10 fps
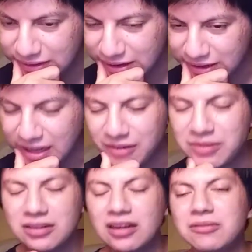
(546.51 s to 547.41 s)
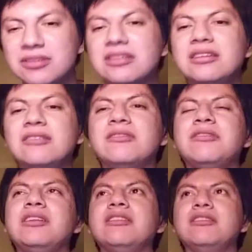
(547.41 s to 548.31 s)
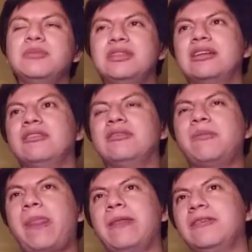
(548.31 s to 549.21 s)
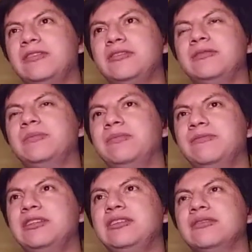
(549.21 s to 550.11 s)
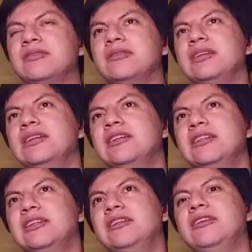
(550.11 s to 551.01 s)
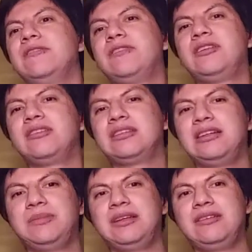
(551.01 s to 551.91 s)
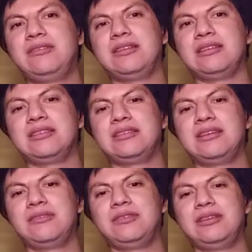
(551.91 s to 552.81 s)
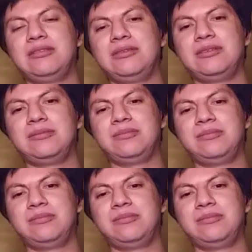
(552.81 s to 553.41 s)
yeah, I was thinking of creating a YouTube channel or YouTube video for a long time now, and it's not really well.